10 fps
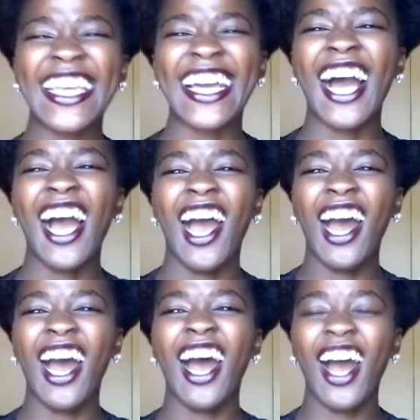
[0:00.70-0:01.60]

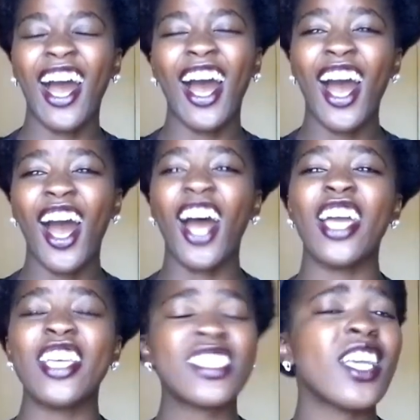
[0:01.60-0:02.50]

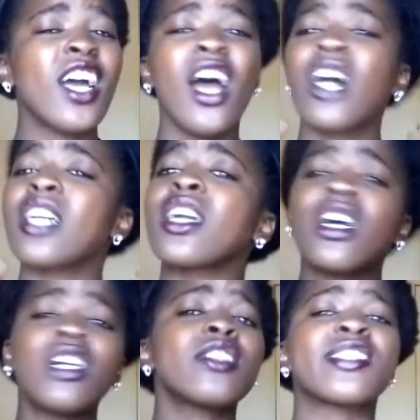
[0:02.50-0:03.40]
guys,
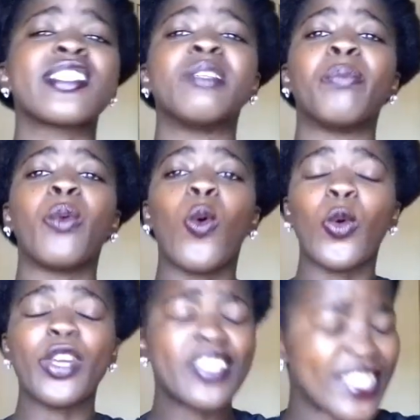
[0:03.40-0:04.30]
girls and
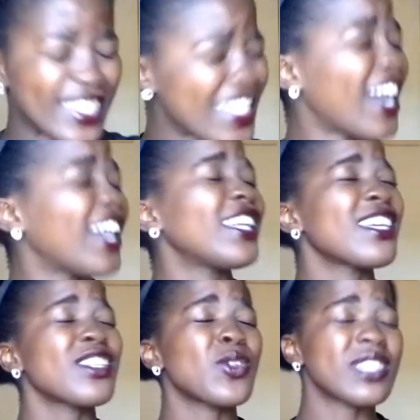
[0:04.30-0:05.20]
boys,
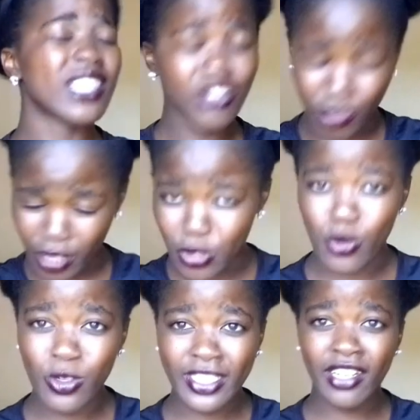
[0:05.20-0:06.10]
dinosaurs and
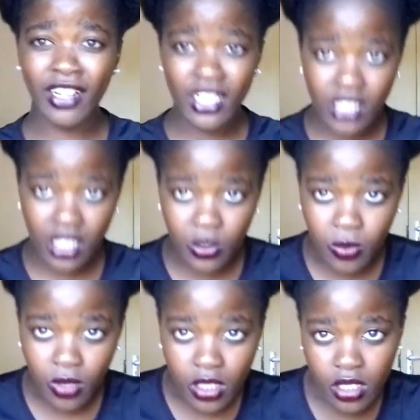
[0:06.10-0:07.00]
rhinoceros. Okay,
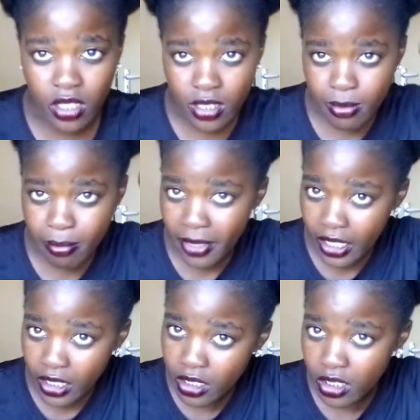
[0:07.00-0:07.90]
really, this
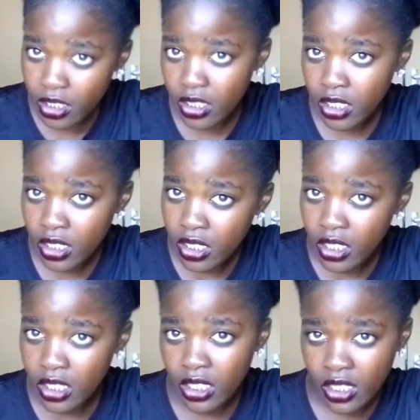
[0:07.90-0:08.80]
bun
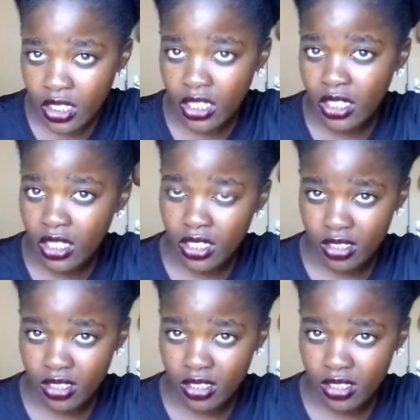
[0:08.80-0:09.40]
in a car.